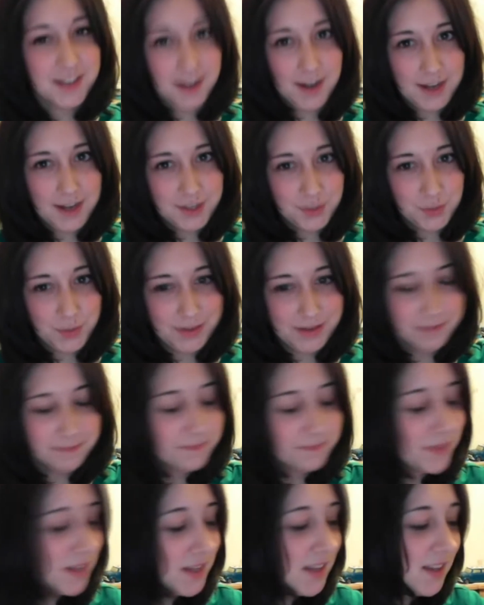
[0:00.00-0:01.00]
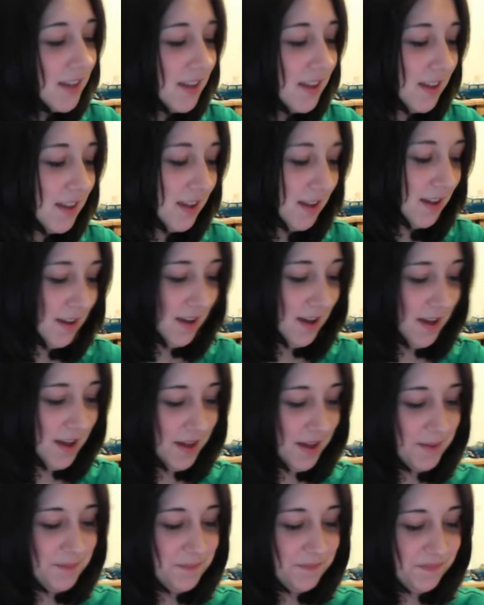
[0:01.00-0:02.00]
I like to win,
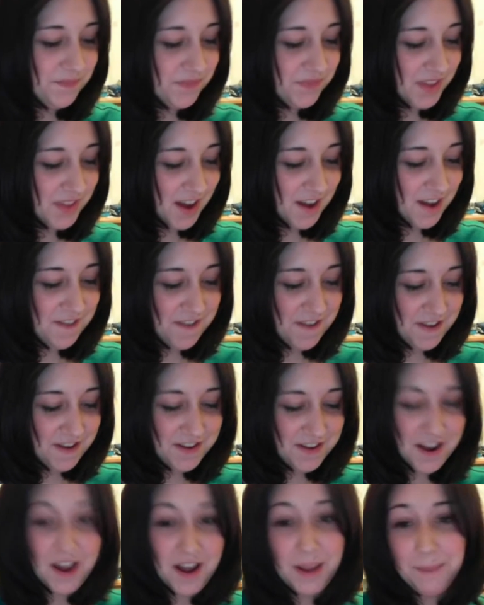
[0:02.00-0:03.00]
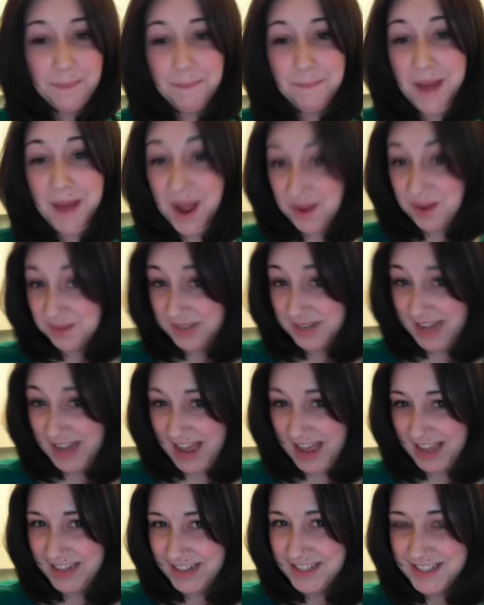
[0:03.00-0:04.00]
um, I found her in
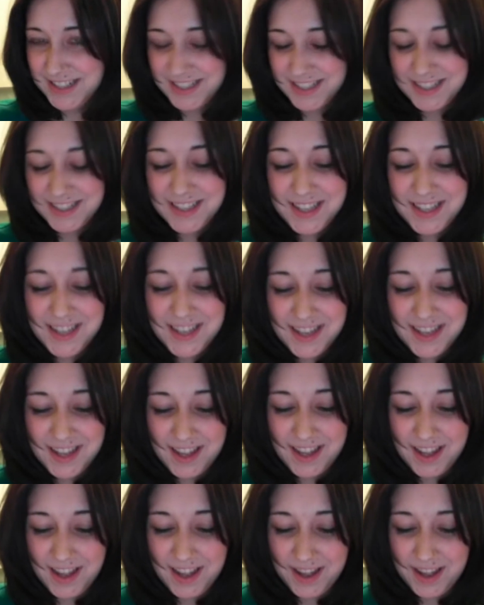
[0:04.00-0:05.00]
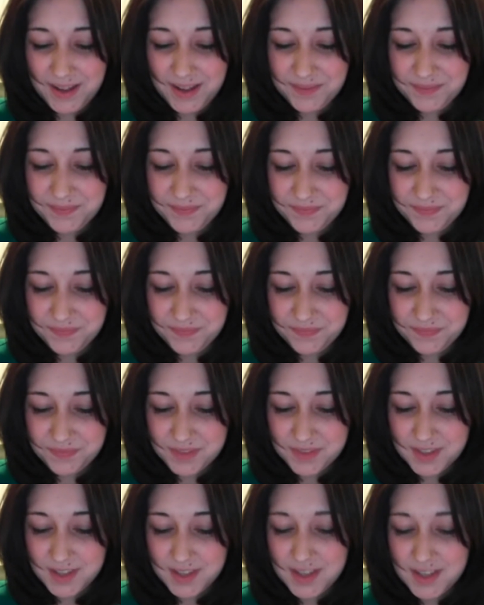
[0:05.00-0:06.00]
Poundland, um,
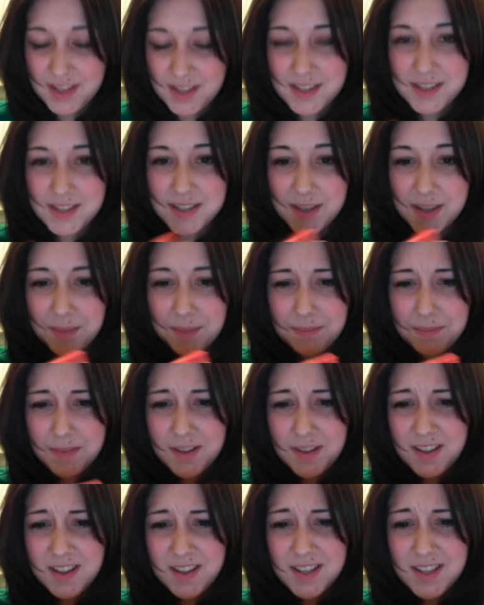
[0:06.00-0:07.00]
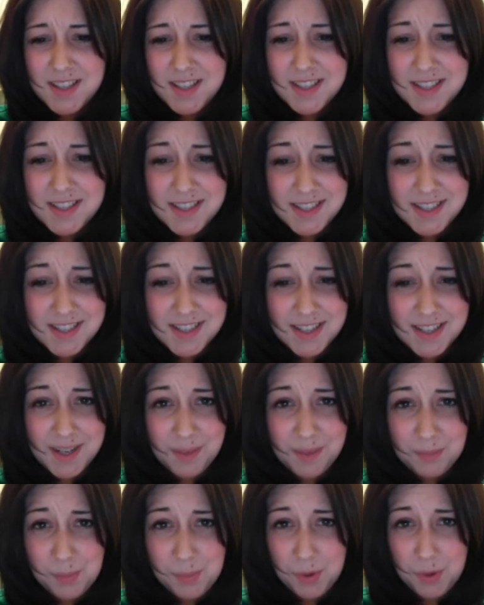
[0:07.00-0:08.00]
some
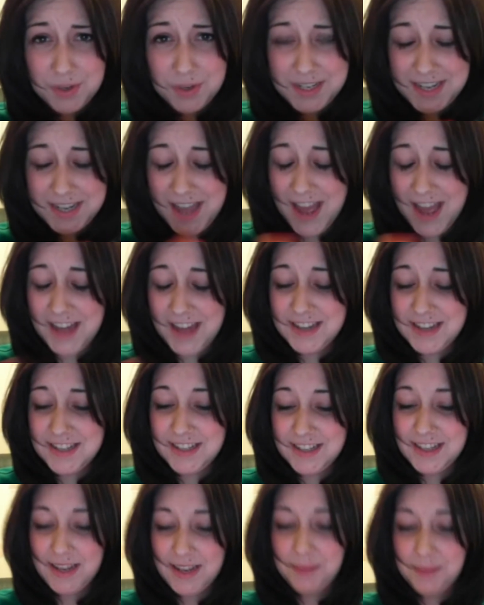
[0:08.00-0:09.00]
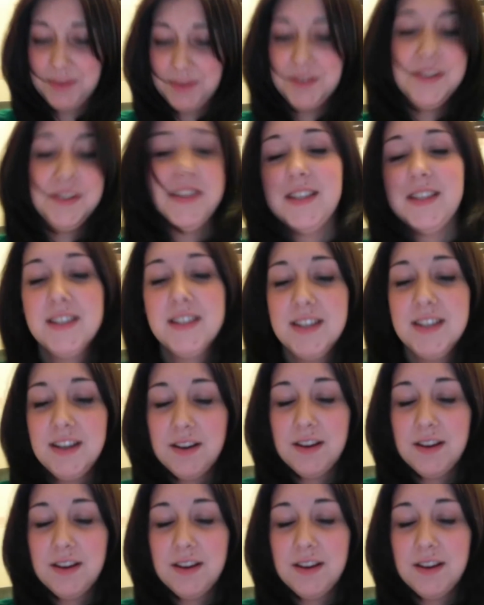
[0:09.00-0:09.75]
sizzling body candy. Allow me to read this to you.